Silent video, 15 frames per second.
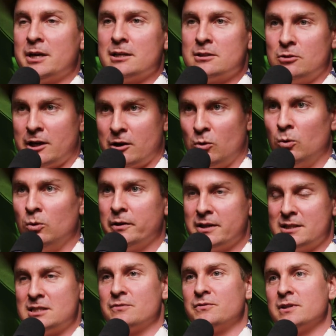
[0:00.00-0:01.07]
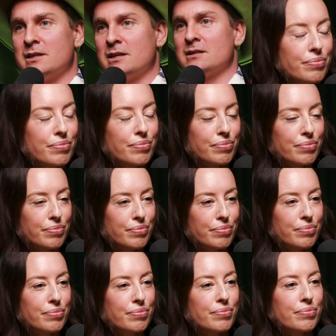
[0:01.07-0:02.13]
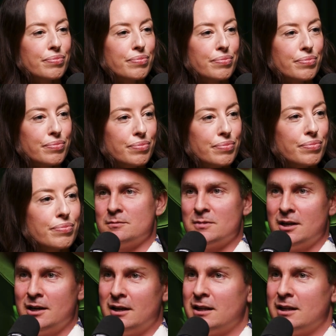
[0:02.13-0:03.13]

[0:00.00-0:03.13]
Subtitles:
It's like all of these different things, and they haven't touched the nervous system.